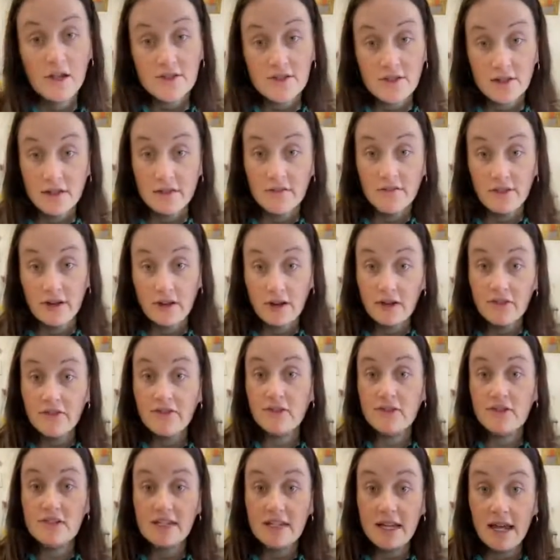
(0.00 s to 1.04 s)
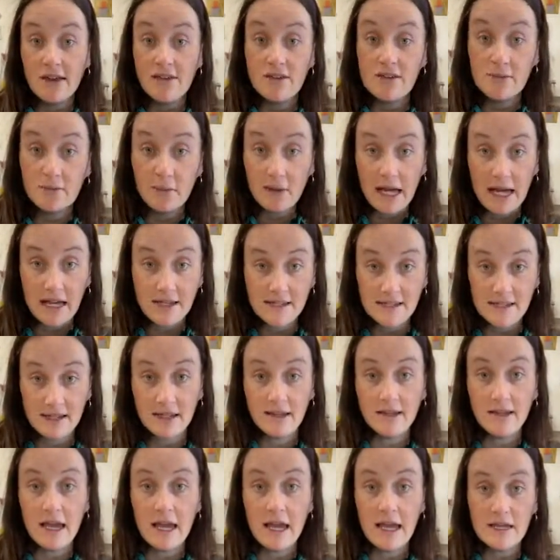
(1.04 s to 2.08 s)
So that very first stage is plastic
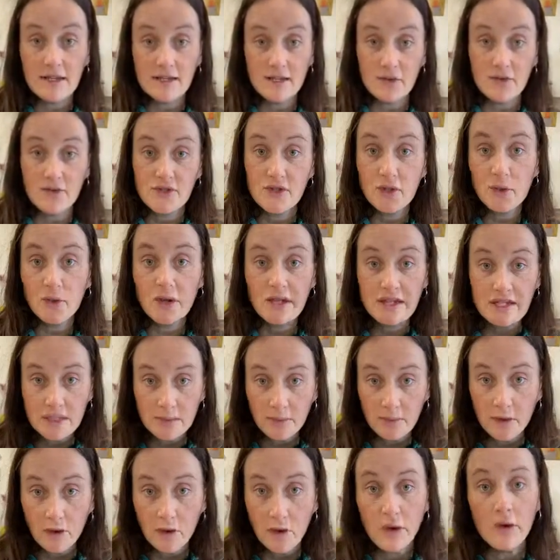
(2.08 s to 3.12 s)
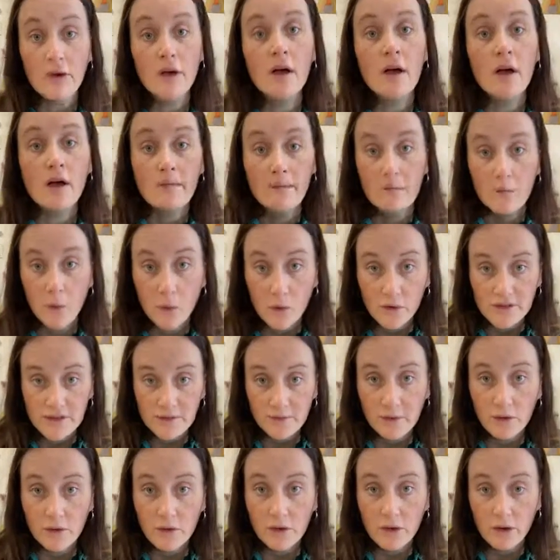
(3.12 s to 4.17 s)
clay, so squeezable,
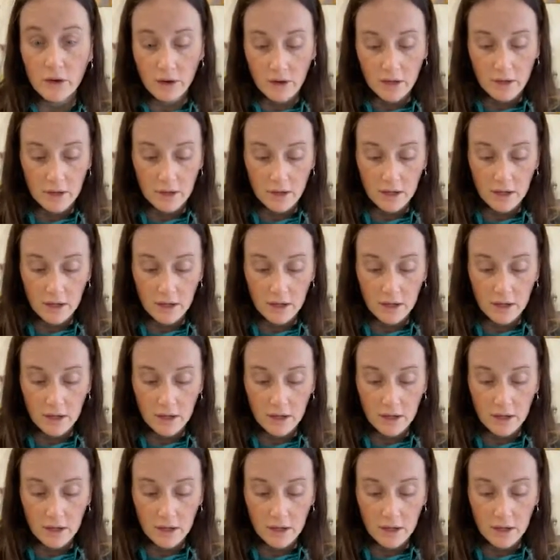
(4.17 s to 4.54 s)
moldable,